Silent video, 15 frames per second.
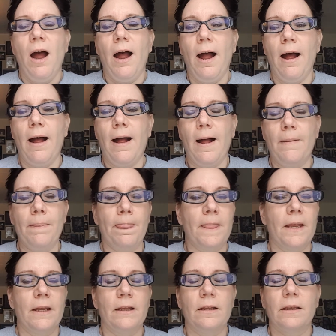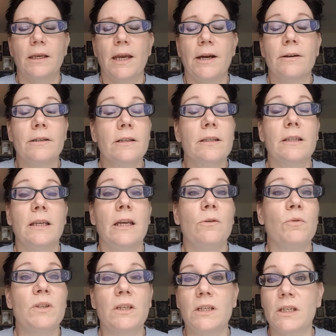Um, Carol's scene
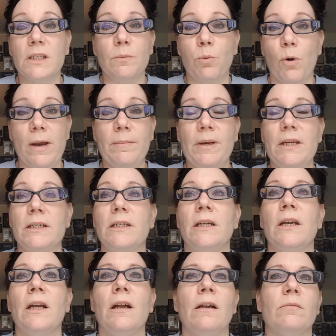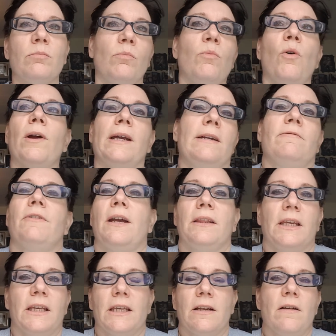was a disappointment. Morgan
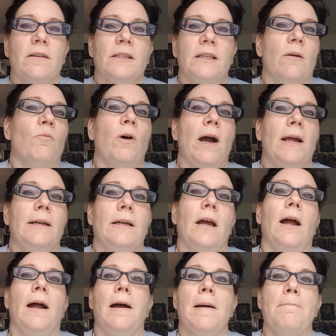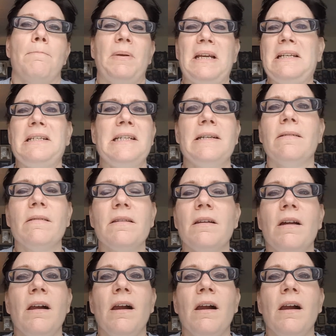finally kills someone. Big deal.